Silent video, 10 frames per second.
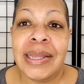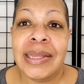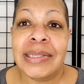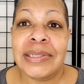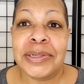
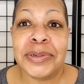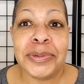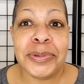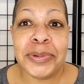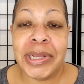And
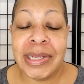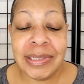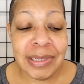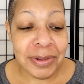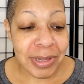so he
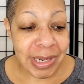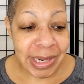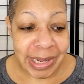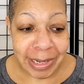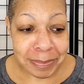did all of
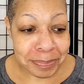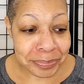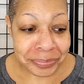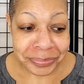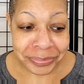that.
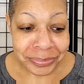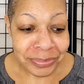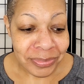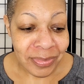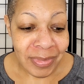
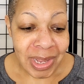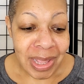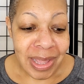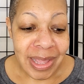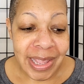
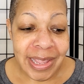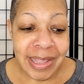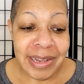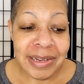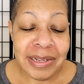
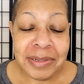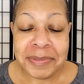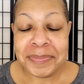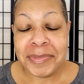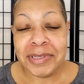And,
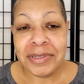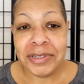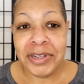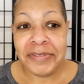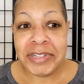
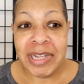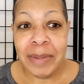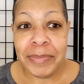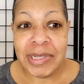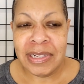you know, every
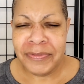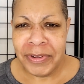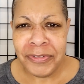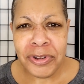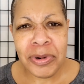time, and
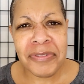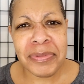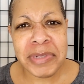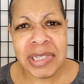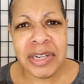a few of
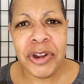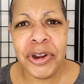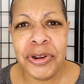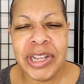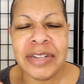them did
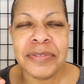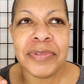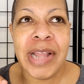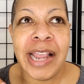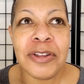hurt. And it,
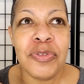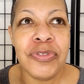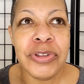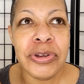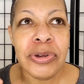I could
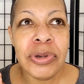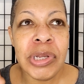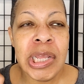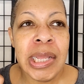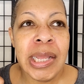
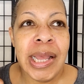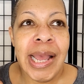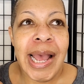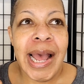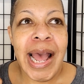feel...
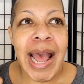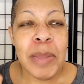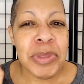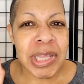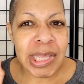
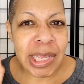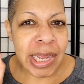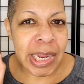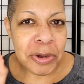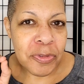I'm thinking
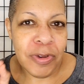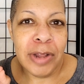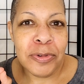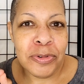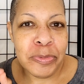a hair
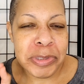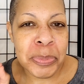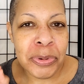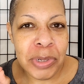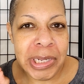follicle was
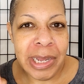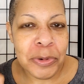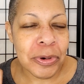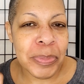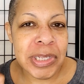pulling
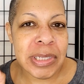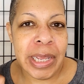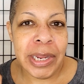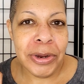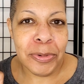out, or a piece
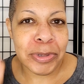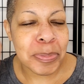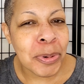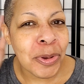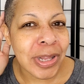of hair
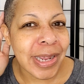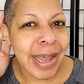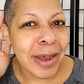was pulling